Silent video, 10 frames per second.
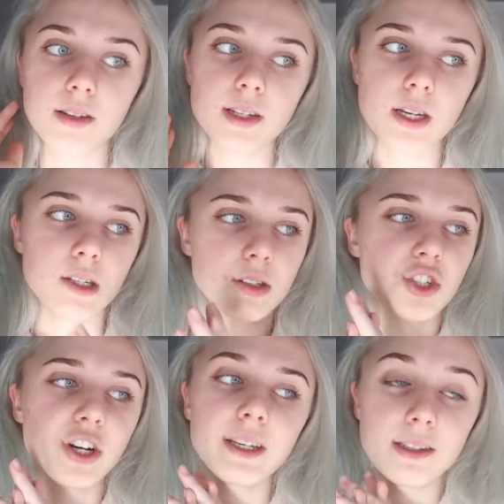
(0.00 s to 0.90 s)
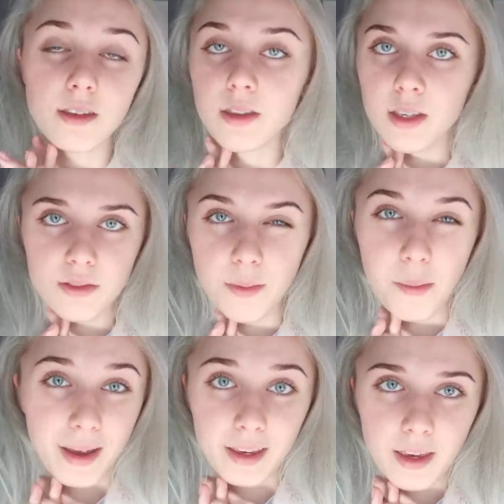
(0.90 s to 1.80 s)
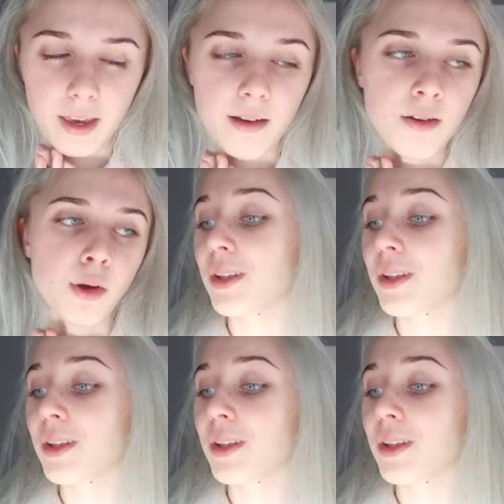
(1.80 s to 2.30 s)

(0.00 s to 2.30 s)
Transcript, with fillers: did crazy things for my bank account.